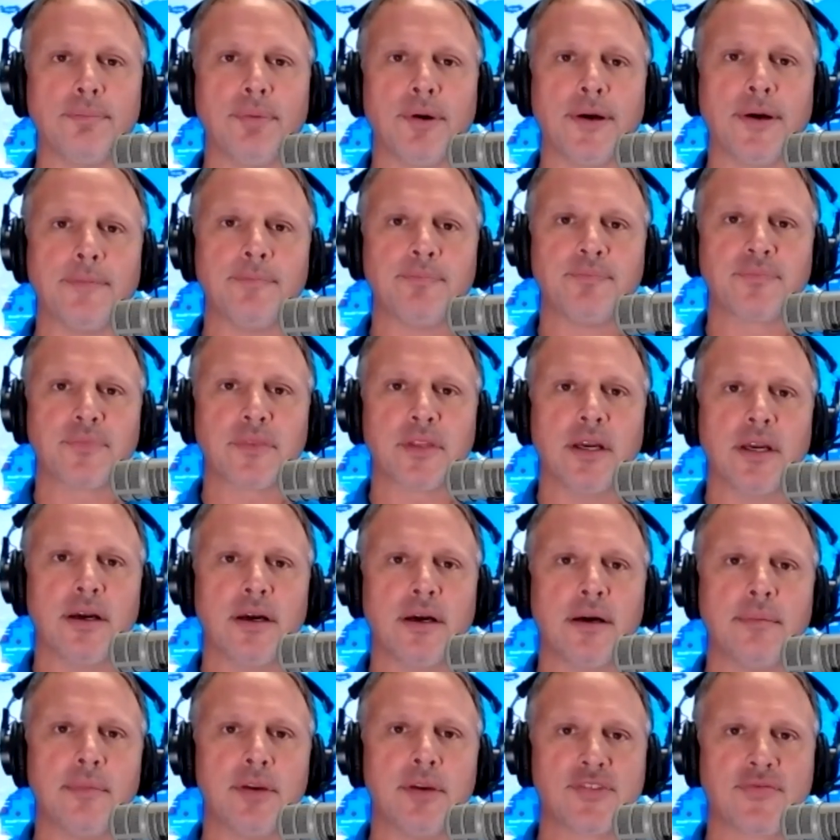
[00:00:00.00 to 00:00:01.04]
But
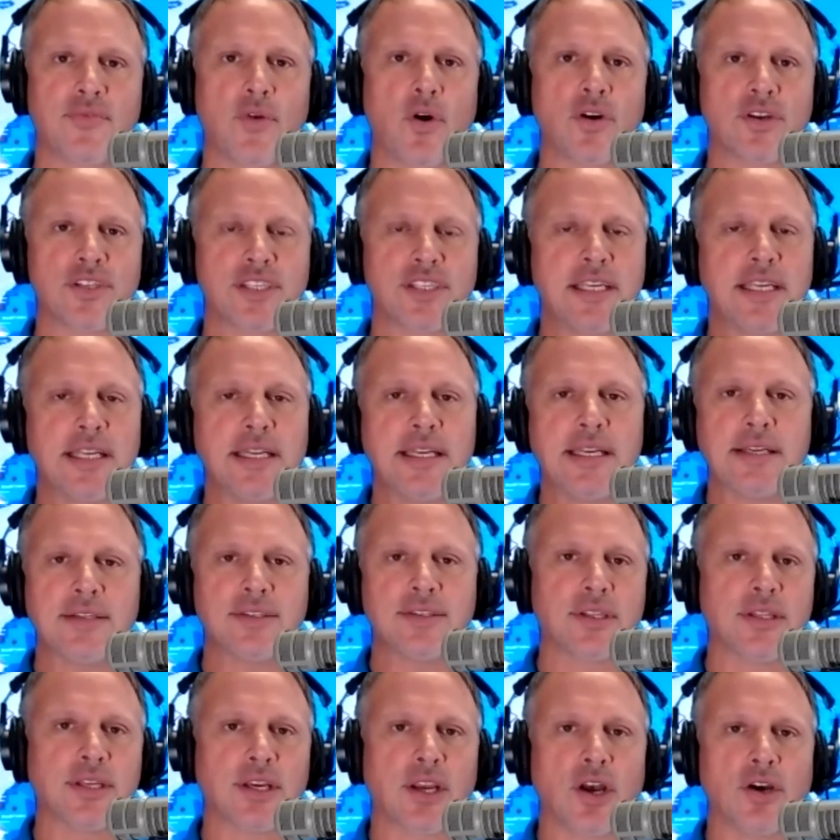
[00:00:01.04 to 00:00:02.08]
as far as getting
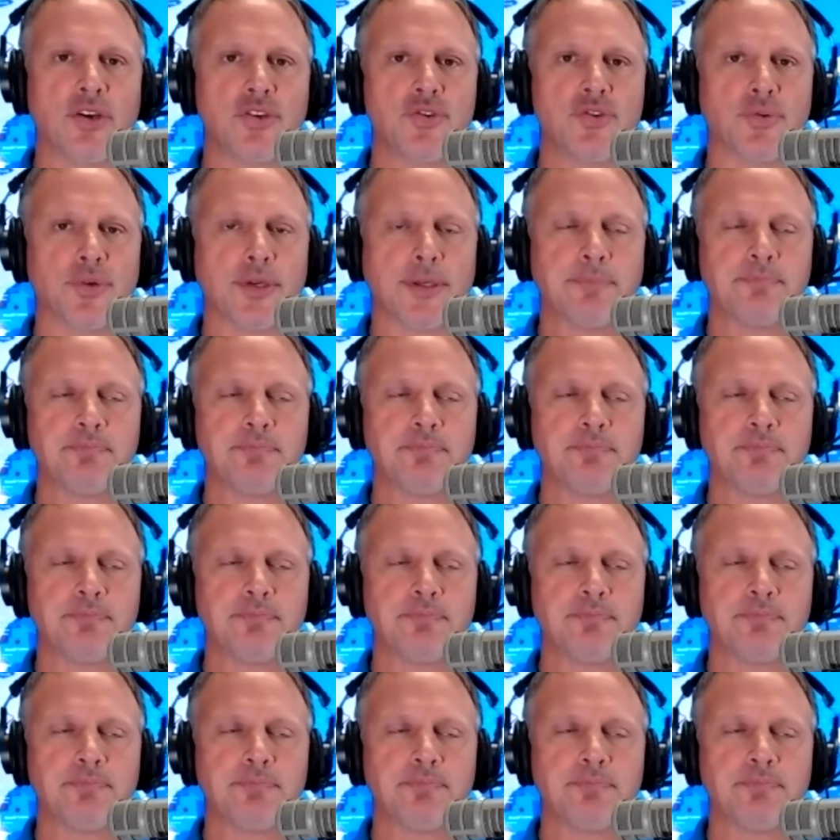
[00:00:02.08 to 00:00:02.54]
into the country,